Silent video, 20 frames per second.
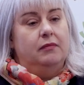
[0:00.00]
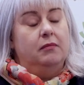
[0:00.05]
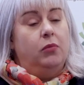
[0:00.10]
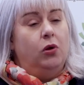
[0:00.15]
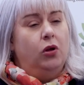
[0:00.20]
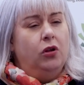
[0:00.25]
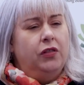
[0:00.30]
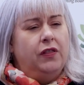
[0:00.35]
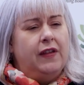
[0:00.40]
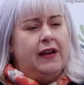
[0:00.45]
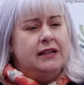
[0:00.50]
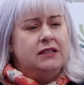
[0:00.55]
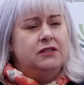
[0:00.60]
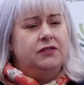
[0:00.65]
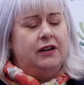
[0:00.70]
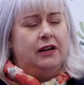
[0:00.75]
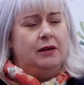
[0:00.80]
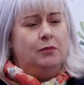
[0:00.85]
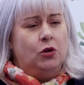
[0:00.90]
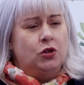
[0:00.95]
Paul, thanks
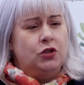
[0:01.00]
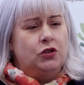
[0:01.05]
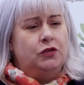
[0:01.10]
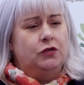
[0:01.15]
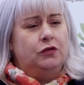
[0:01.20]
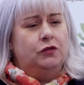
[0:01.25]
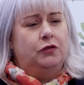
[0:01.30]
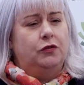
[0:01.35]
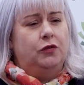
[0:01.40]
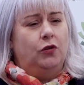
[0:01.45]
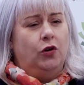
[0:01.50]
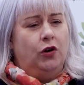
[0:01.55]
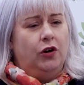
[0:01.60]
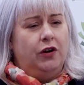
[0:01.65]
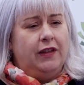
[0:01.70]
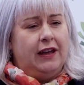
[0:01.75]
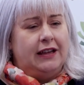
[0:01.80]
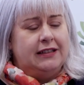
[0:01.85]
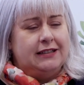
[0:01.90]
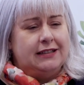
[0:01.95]
very much for
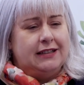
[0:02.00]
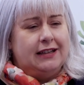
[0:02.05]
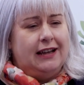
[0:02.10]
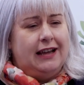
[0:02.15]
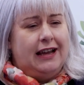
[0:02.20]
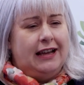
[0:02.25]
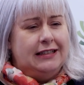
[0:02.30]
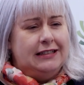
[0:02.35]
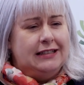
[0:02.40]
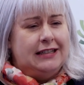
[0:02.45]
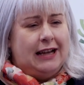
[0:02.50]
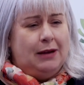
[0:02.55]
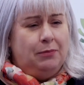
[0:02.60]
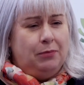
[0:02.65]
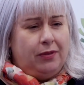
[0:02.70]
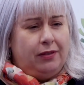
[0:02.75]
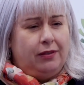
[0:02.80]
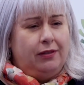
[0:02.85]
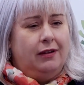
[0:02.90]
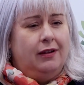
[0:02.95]
that
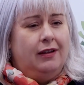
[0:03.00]
in-depth